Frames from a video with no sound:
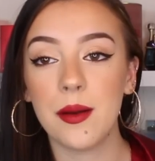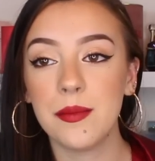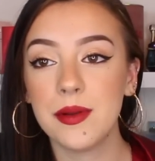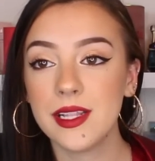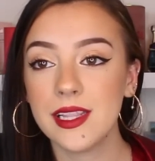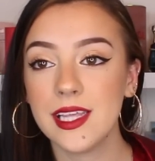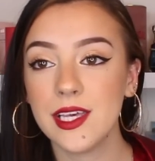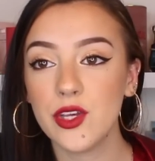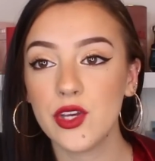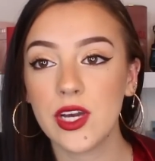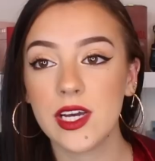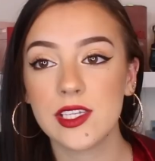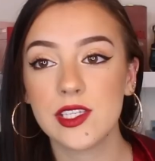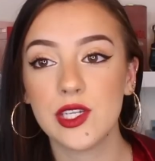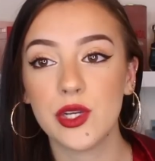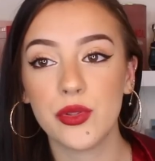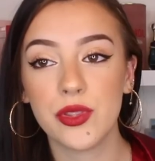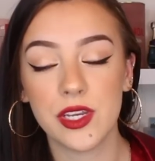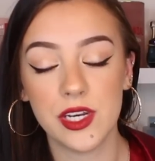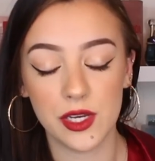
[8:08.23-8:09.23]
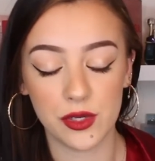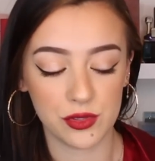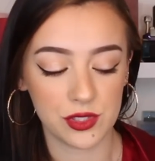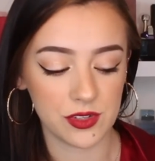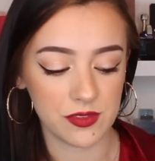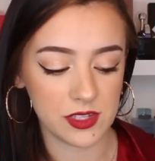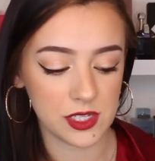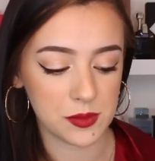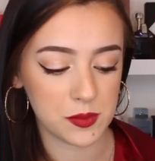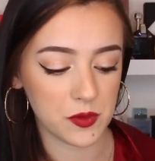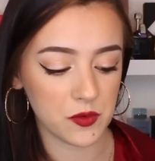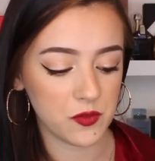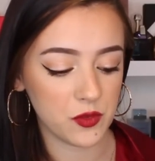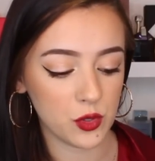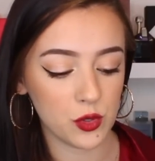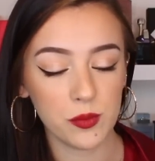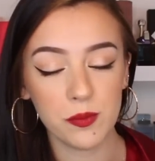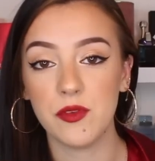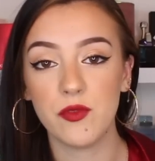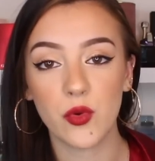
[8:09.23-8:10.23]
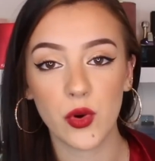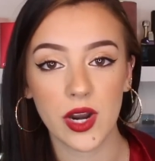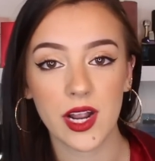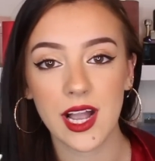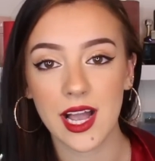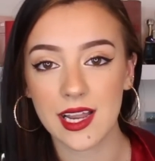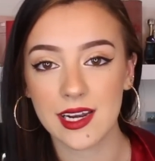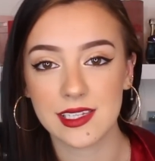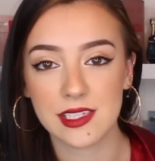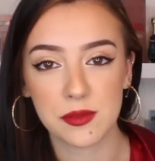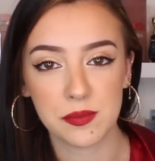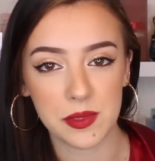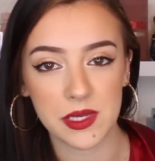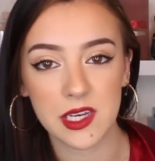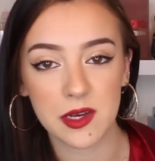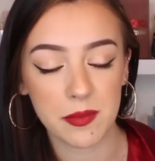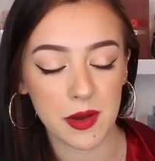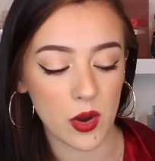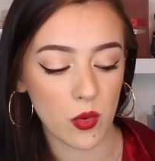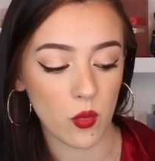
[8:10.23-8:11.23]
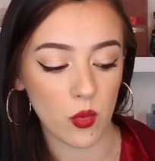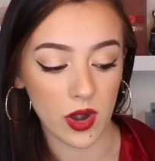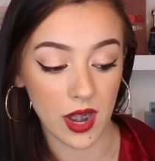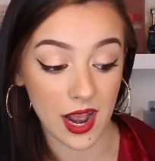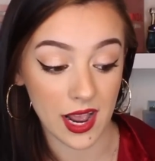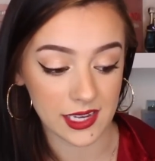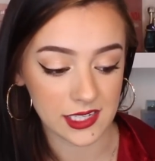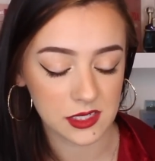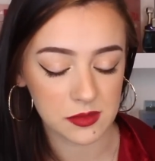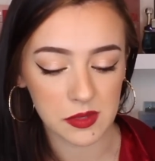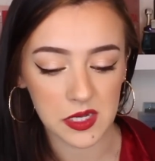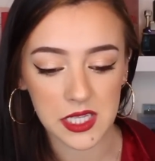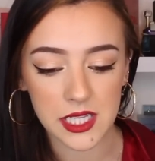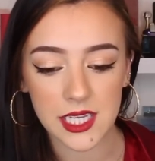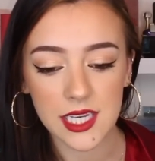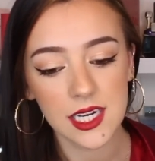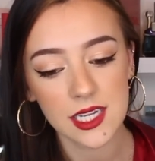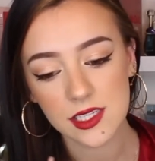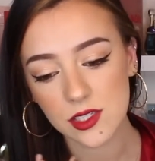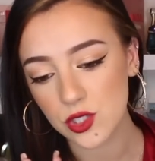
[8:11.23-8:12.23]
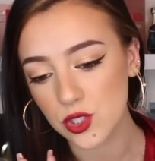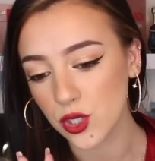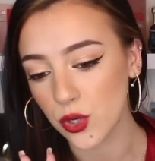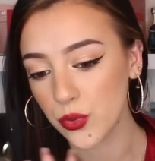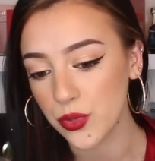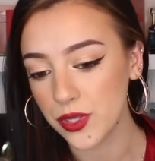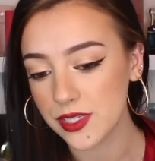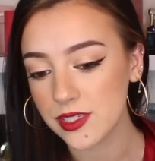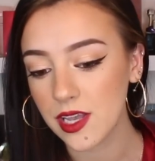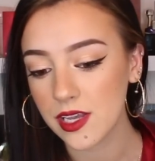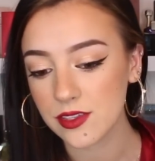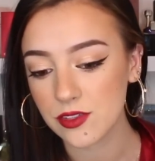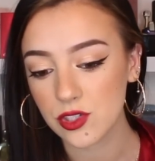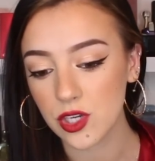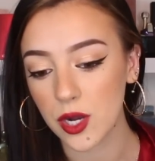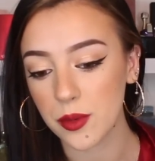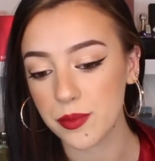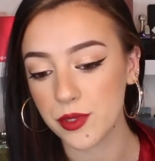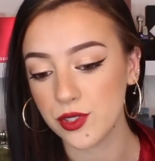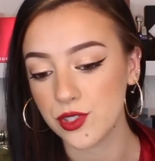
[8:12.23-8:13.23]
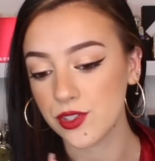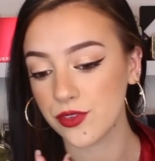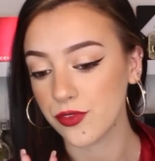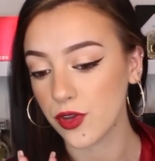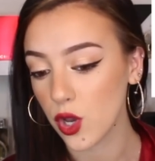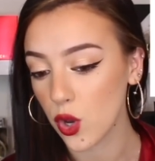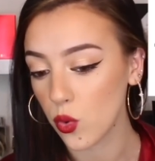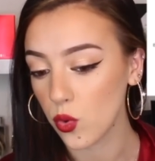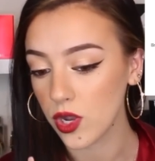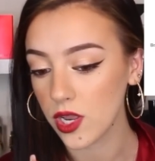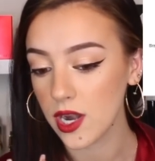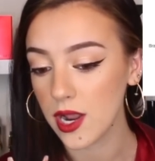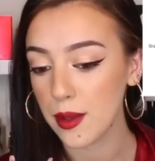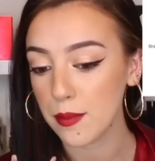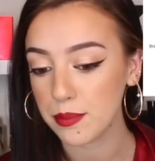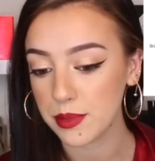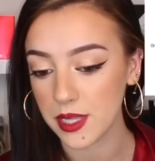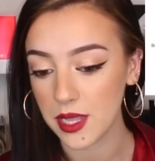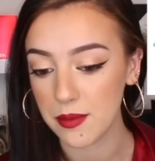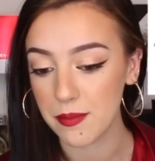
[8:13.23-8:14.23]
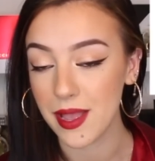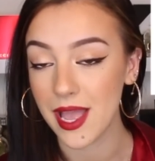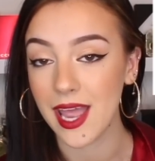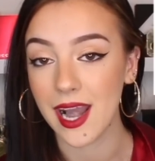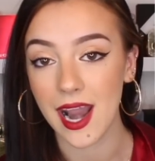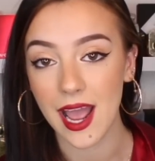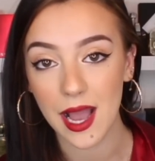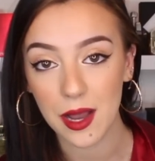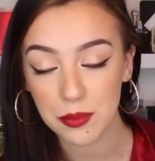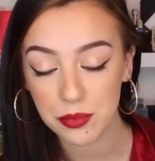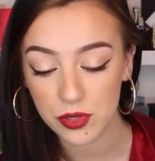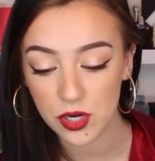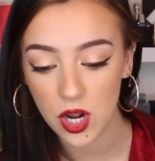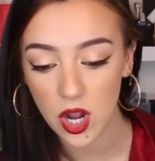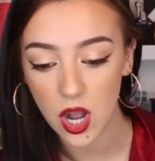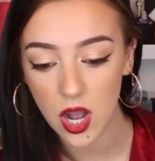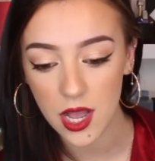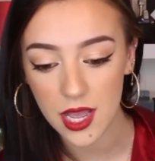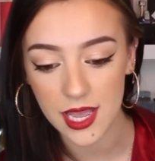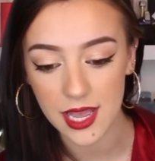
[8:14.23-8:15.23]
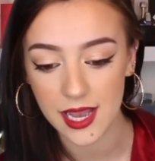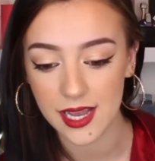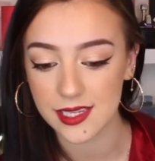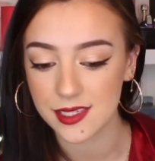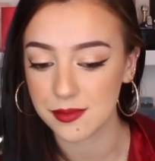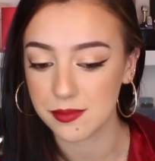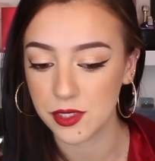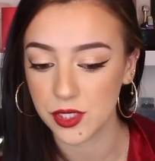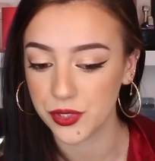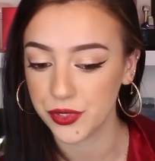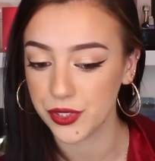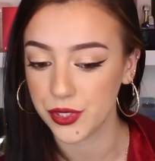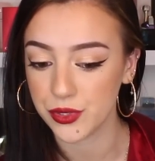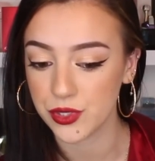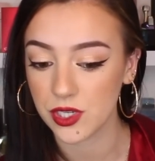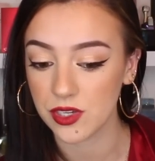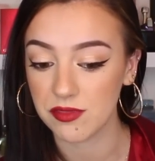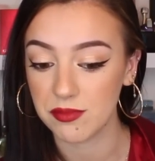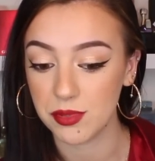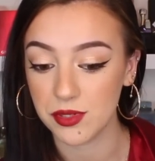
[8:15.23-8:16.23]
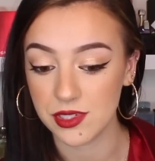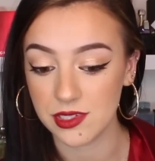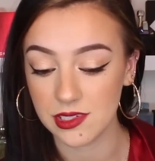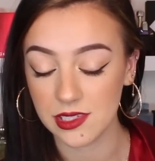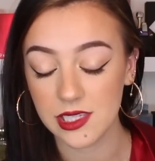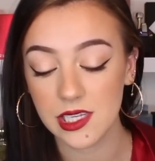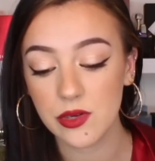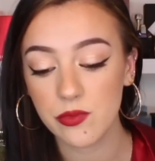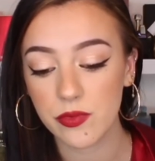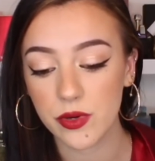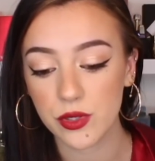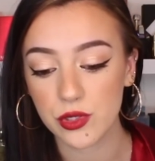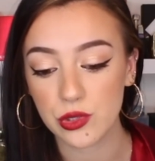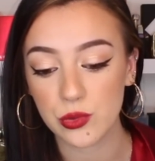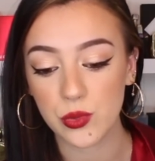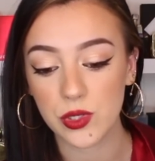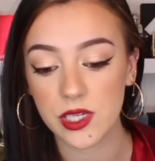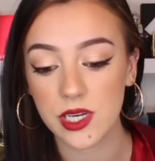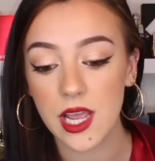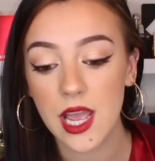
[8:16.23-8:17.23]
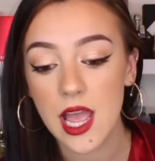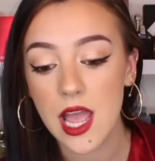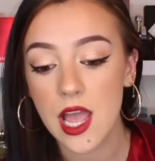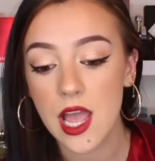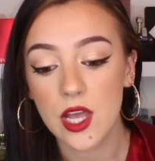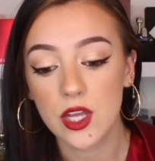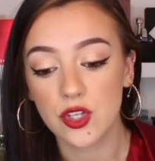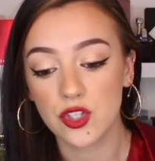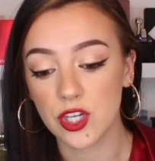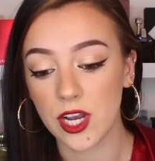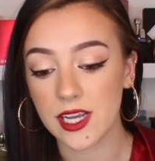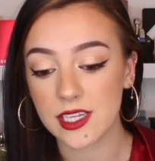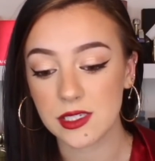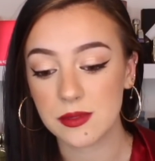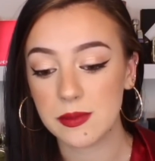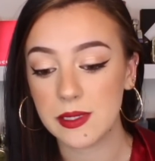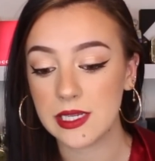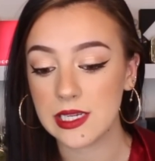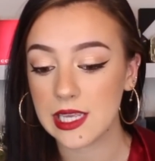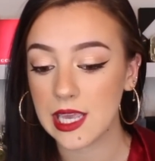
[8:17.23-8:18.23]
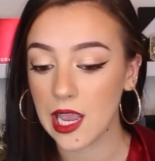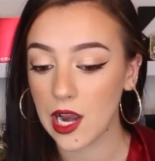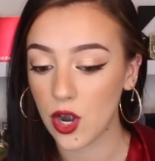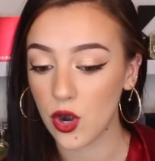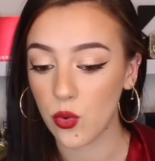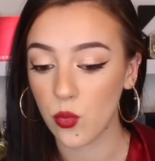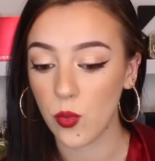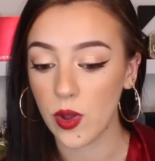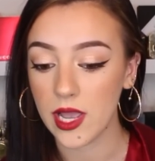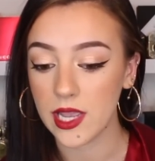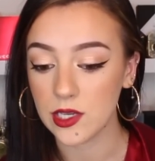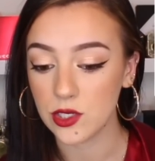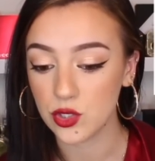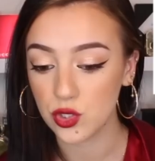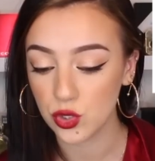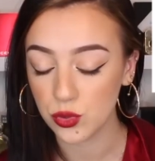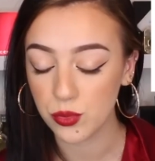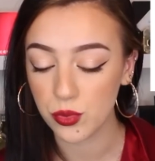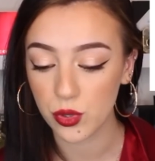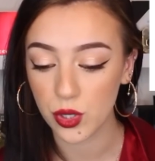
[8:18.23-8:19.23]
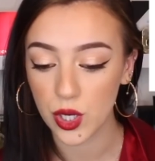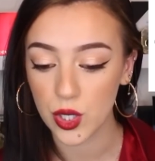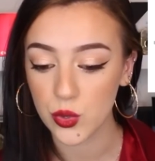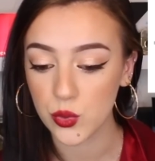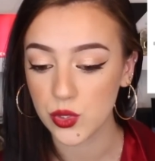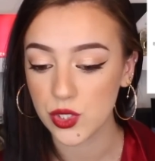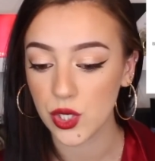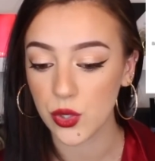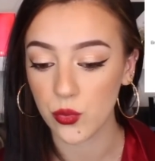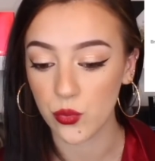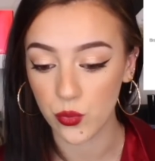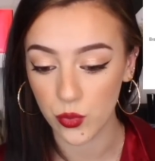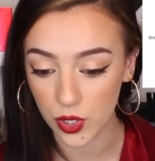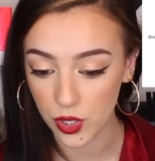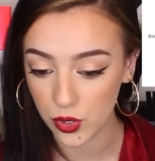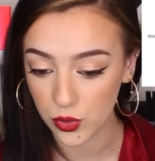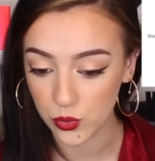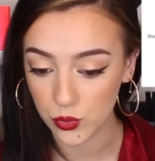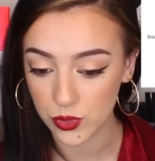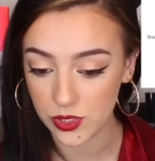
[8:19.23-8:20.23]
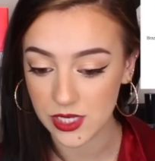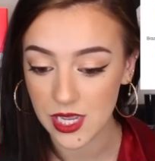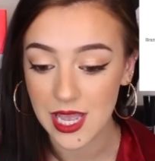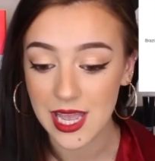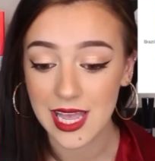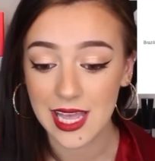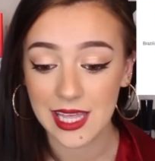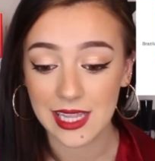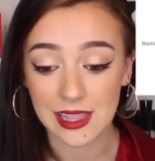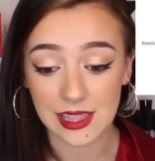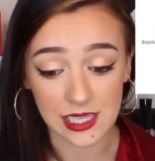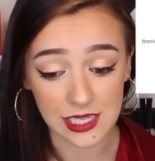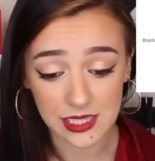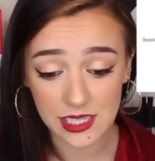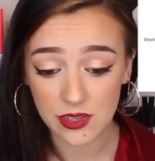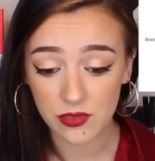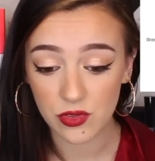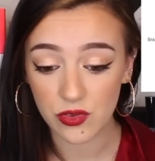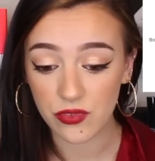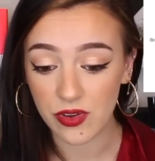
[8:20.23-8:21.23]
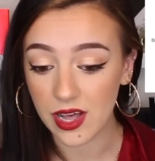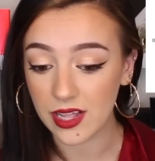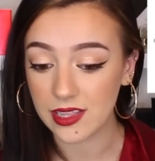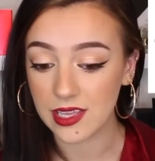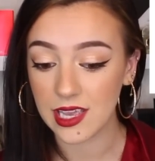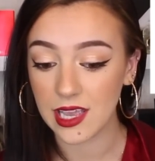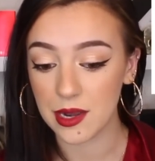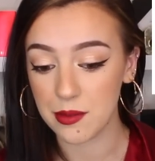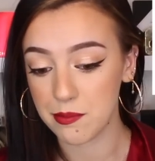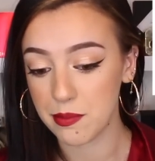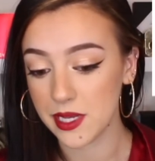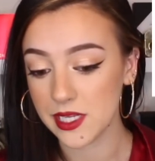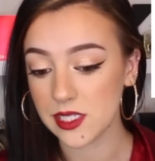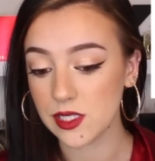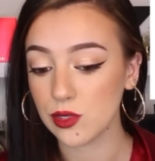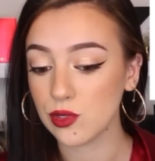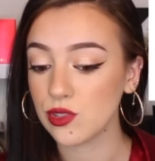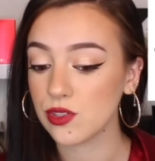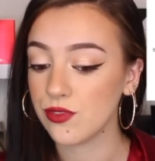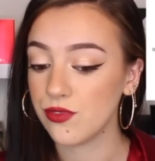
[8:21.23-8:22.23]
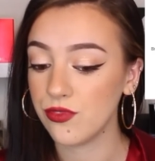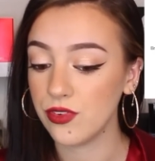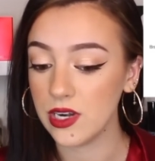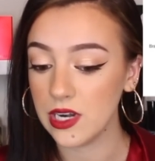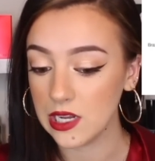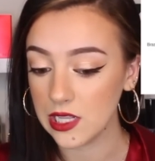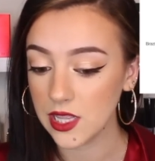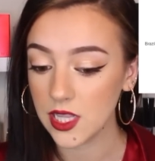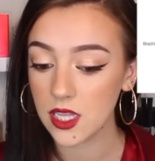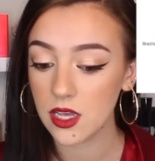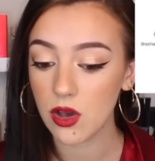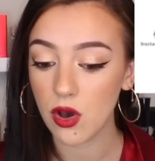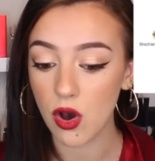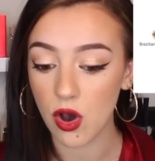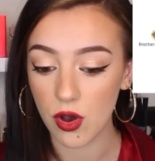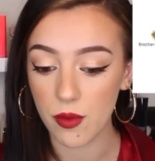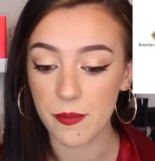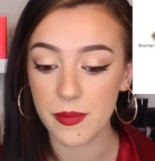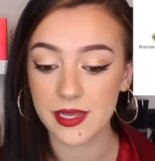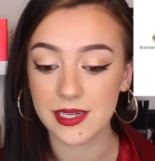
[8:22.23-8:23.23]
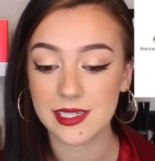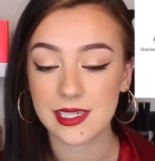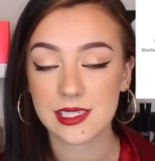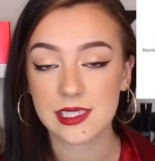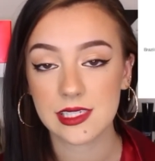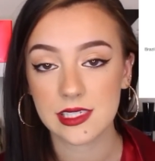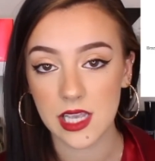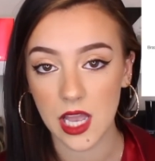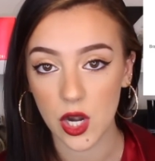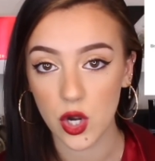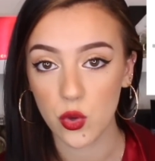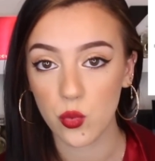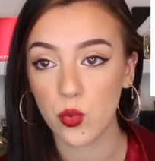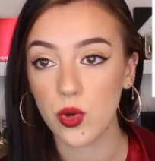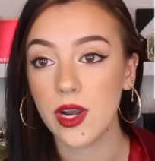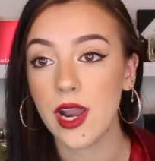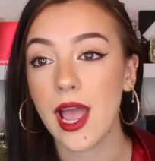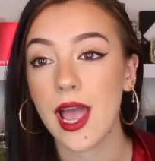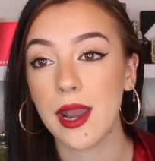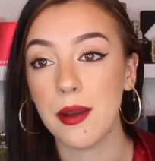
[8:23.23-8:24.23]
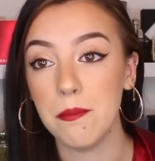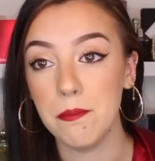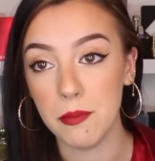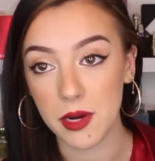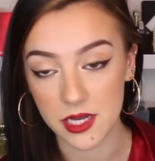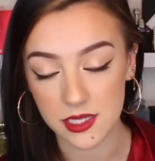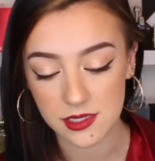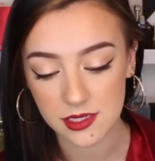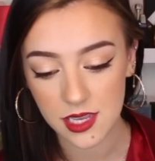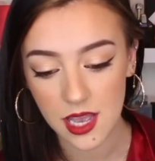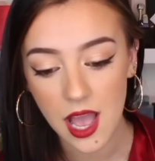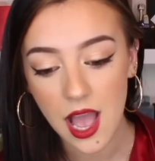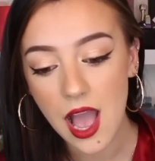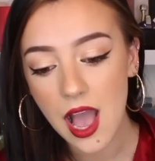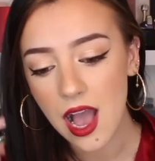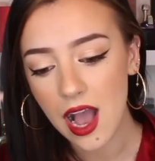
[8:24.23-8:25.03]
I'm gonna let you guys know the notes of this perfume before I kind of speak about what I smell in it. So this has top notes of coconut, plum, and apricot. It has middle notes of Brazilian rosewood, jasmine, caraway, tuberose, rose, lily of the valley, and base notes of vanilla, almond, sandalwood, and musk.